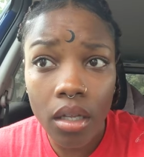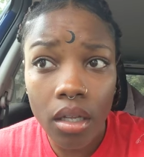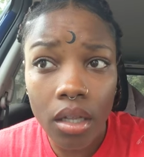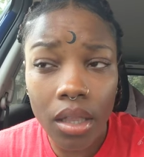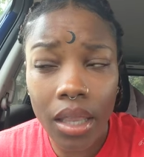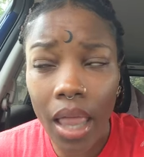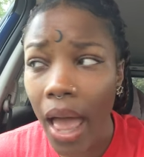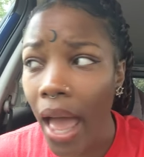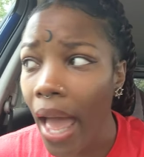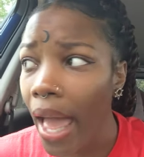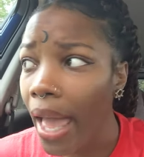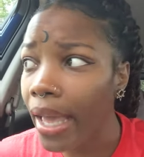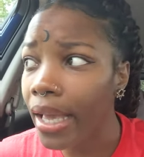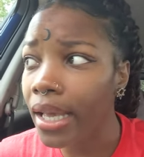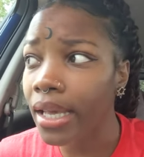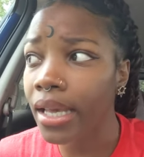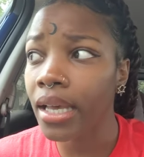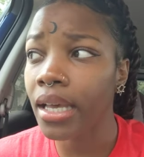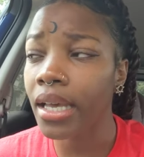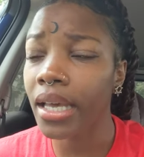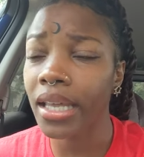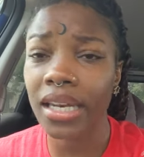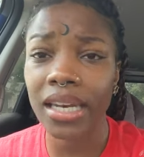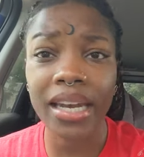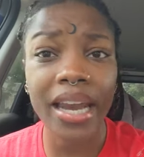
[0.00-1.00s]
Like,
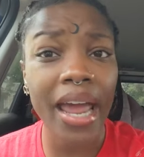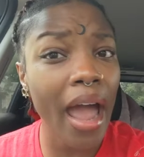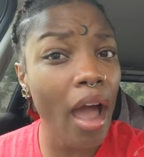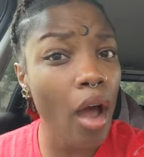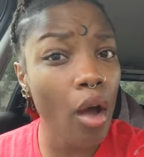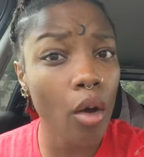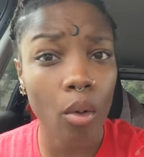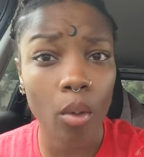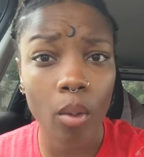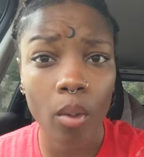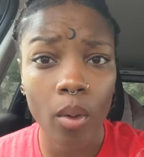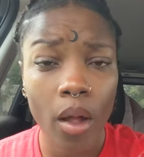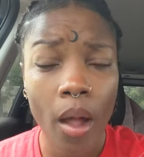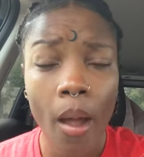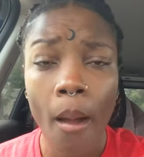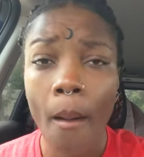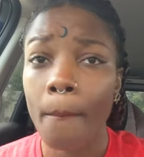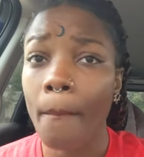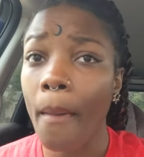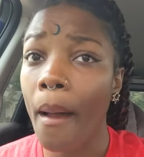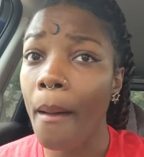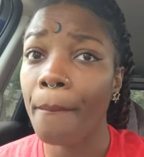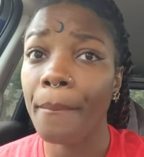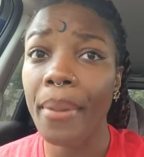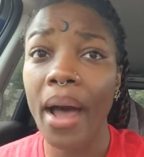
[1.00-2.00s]
cut it out.
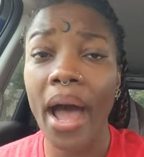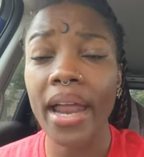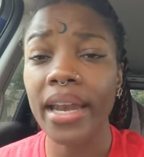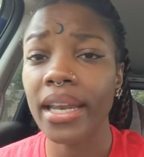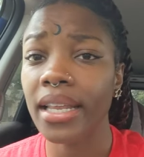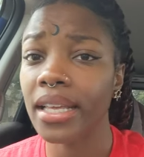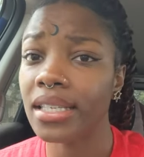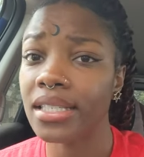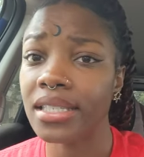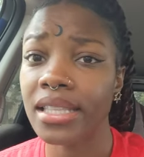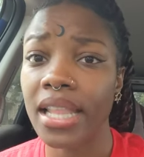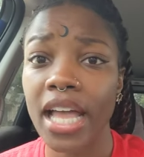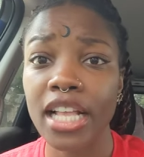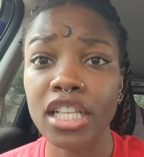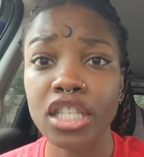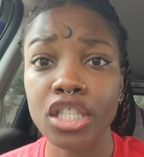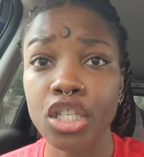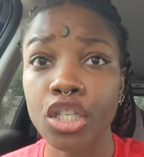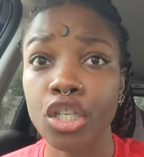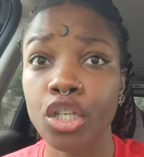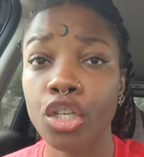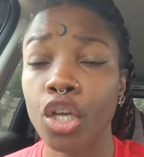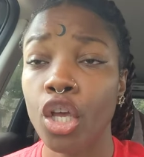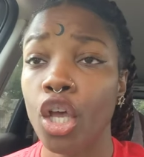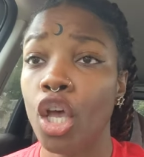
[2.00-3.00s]
My body is not
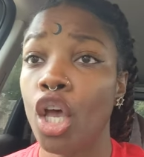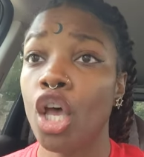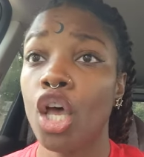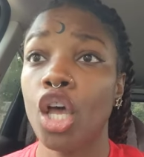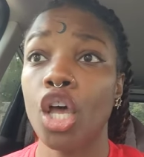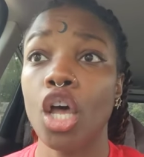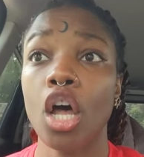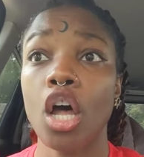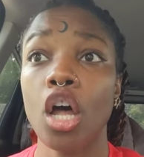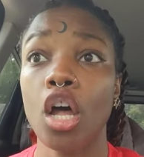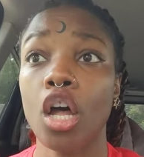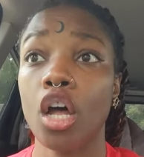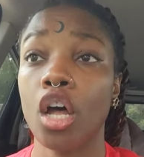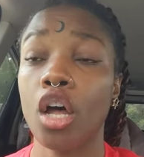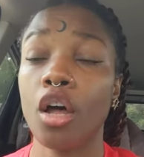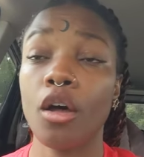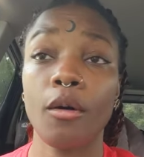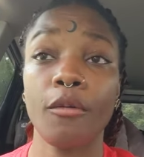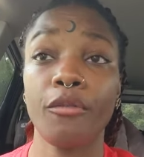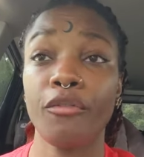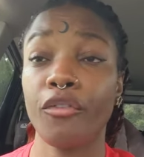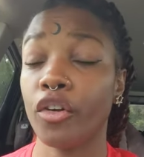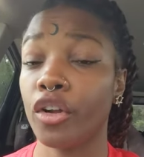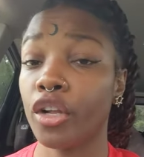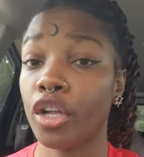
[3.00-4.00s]
to
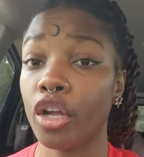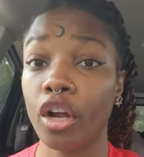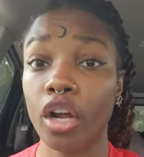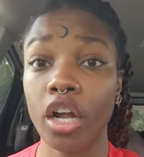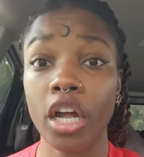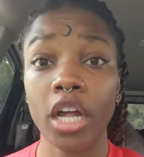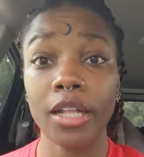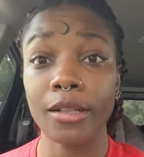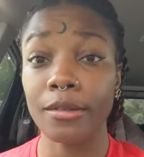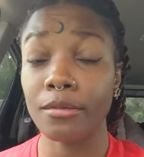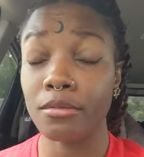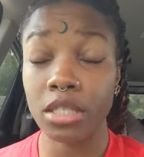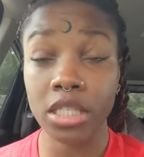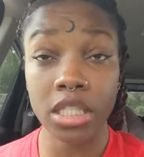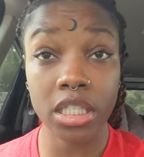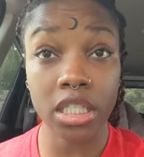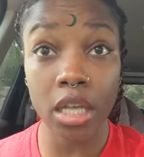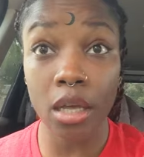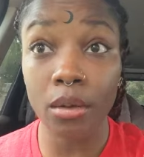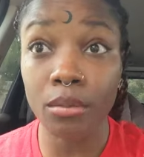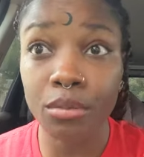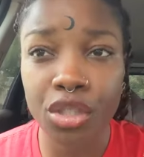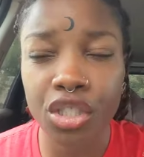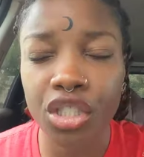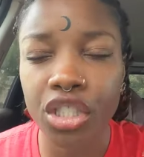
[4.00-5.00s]
uh for your
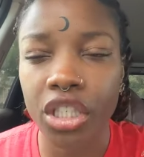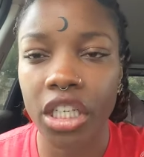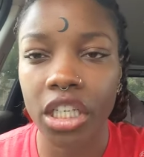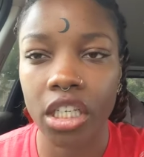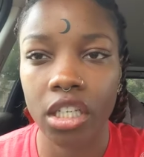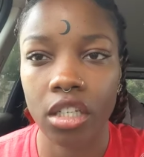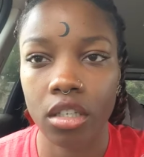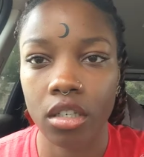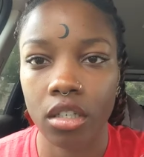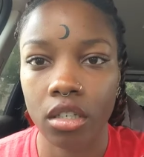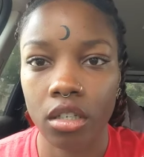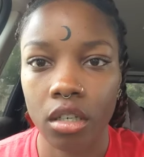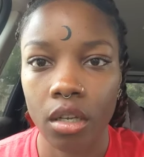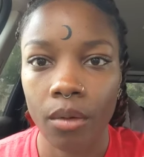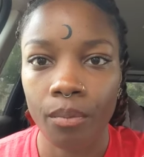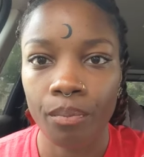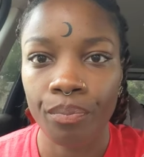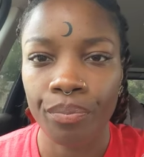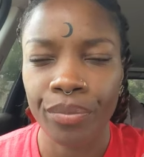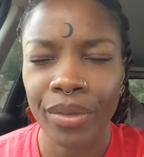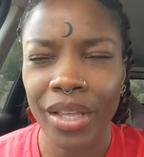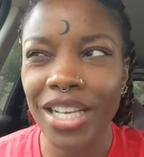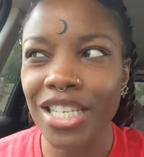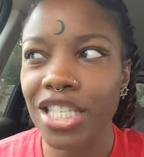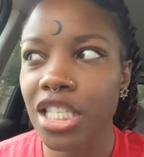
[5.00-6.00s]
consumption.
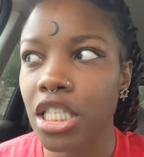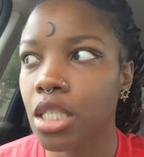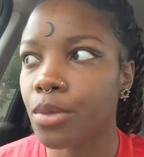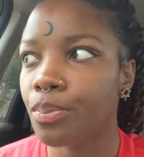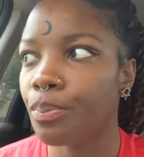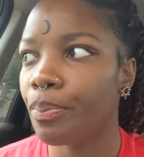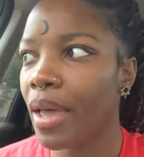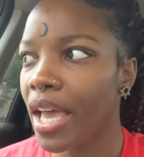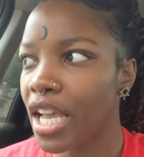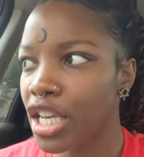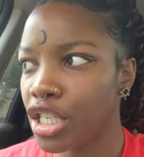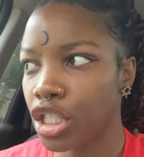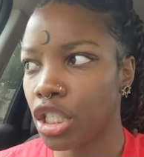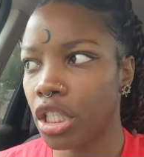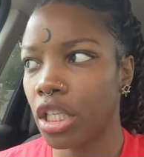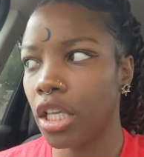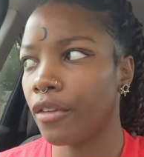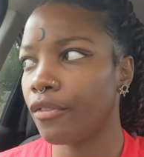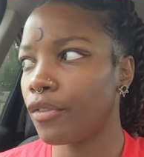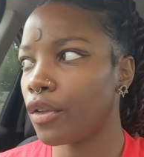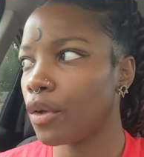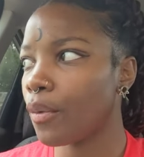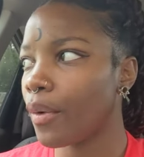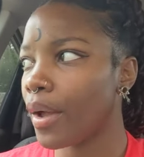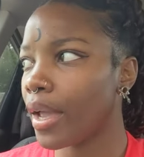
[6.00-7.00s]
Especially
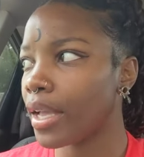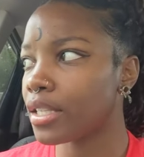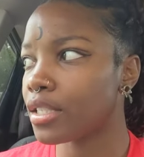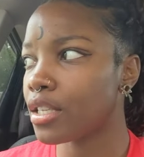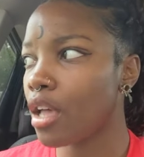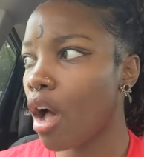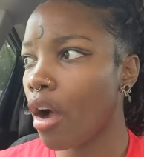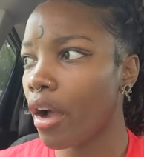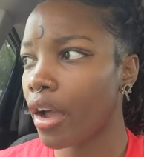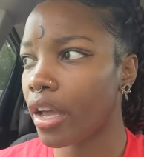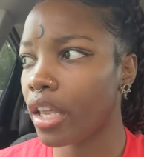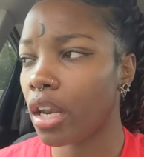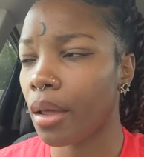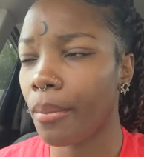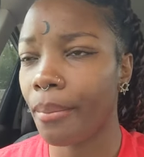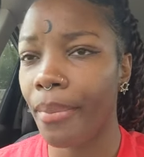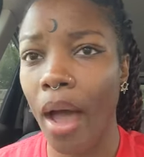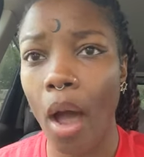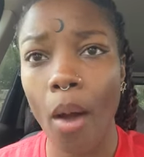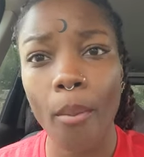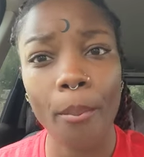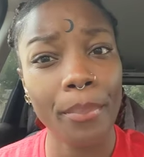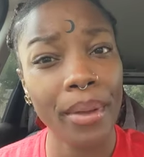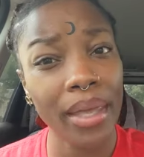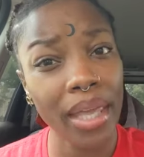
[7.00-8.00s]
if you ain't talking
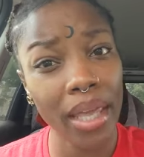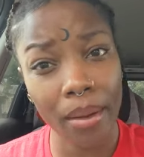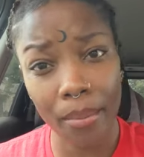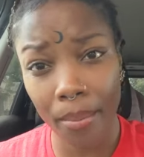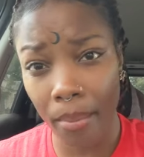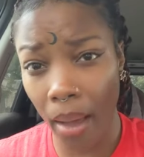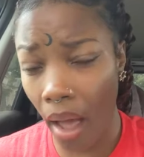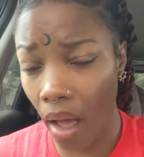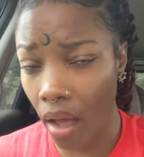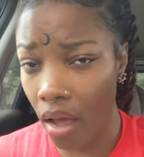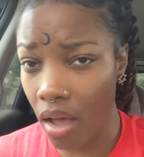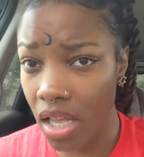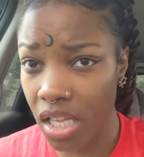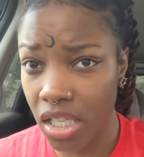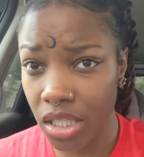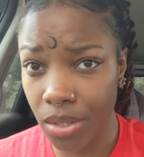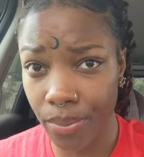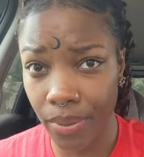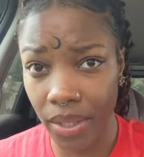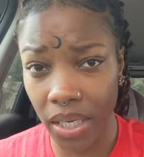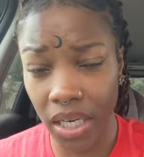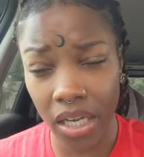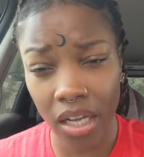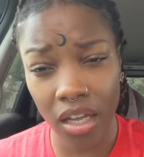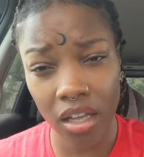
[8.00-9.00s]
about being my
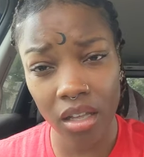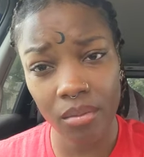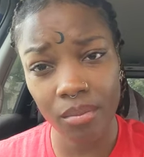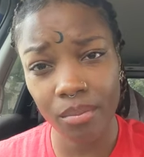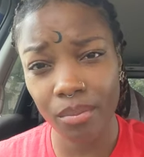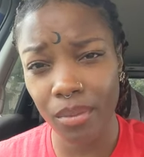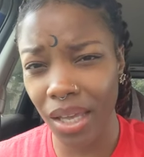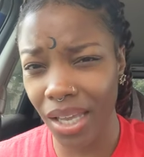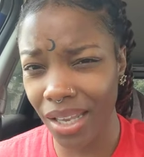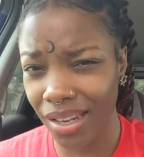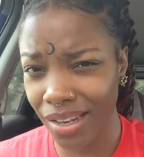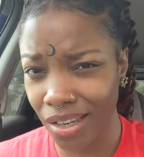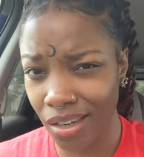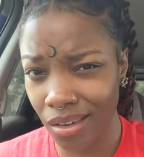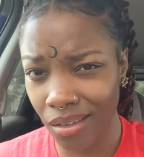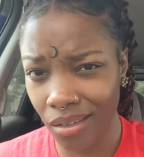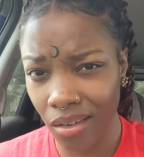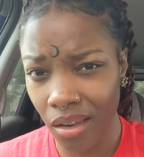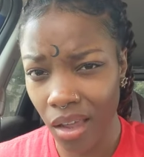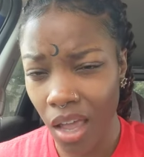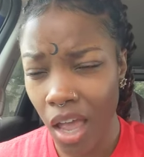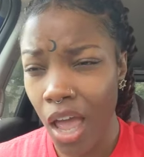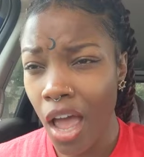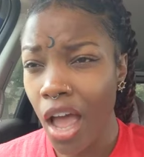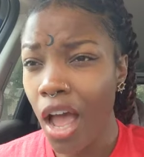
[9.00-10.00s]
husband and committing.
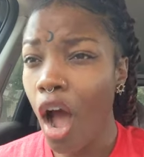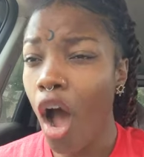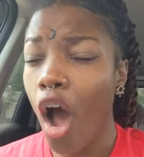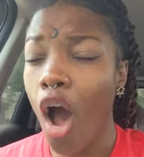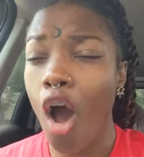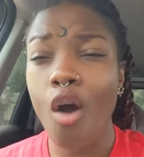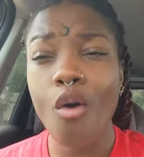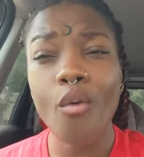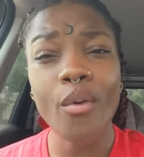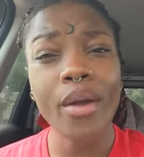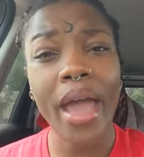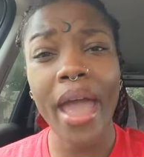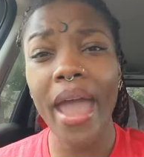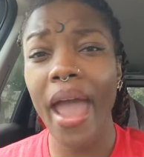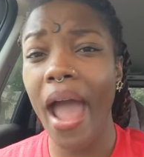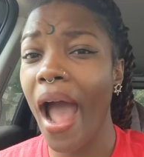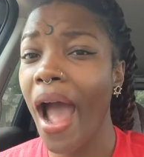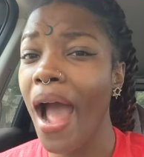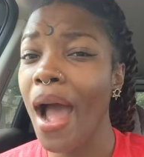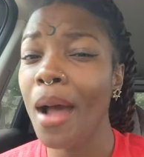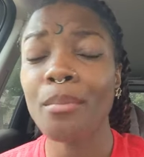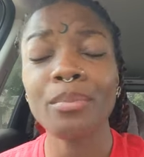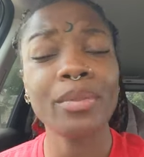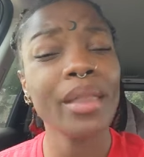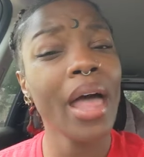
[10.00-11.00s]
Okay,
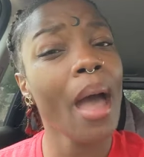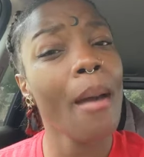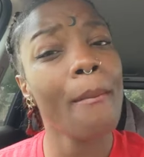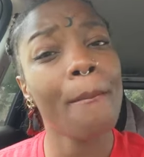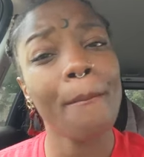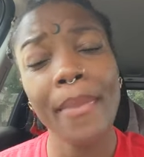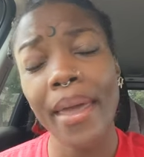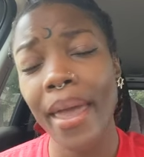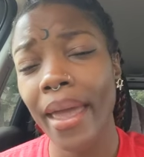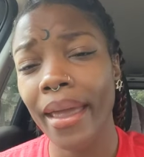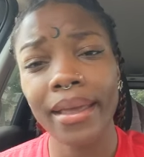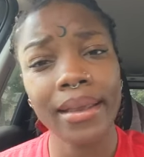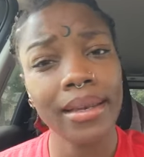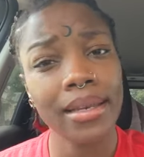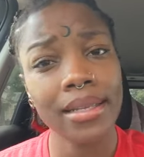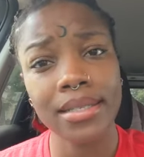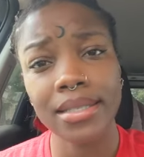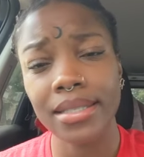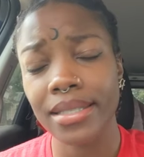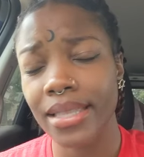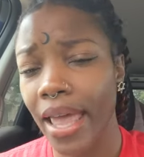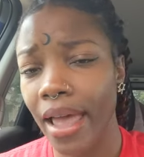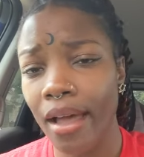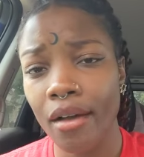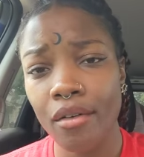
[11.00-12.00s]
I'm not Megan the
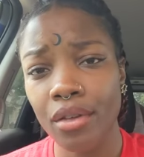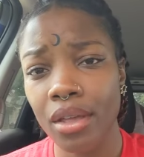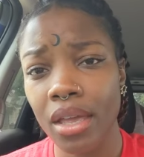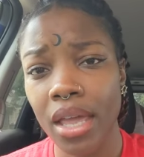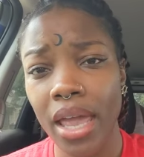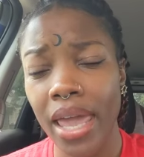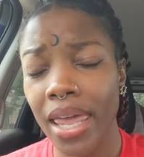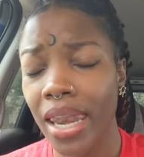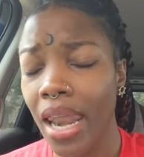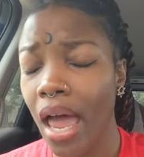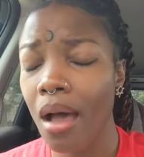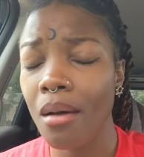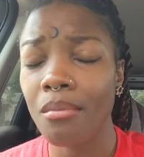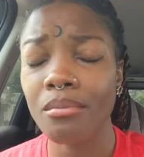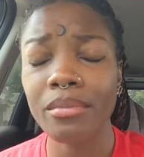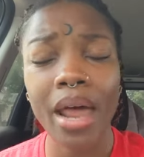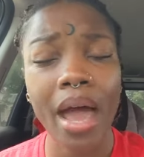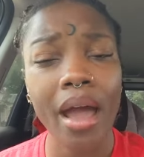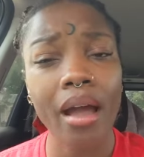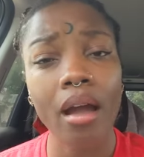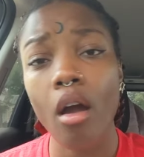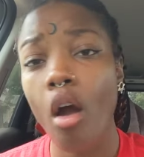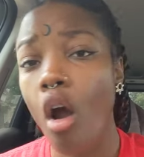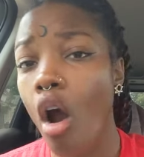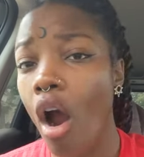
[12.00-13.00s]
Stallion and I'm
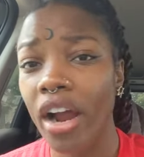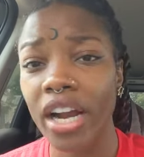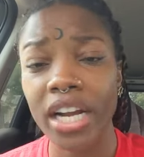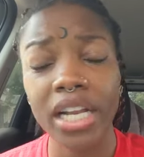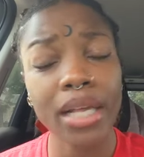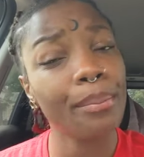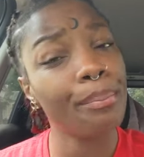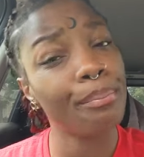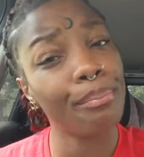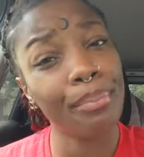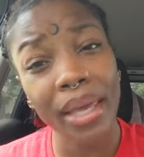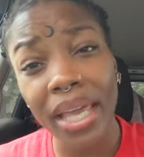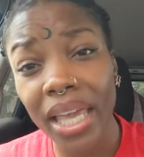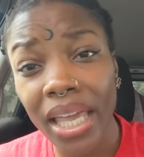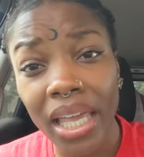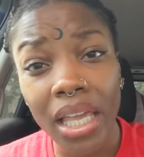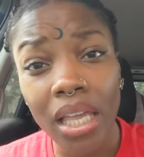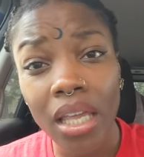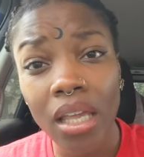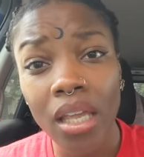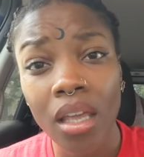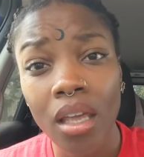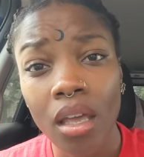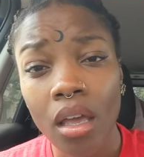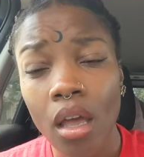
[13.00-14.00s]
not Cardi
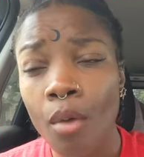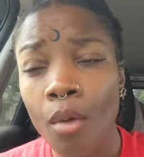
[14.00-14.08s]
B.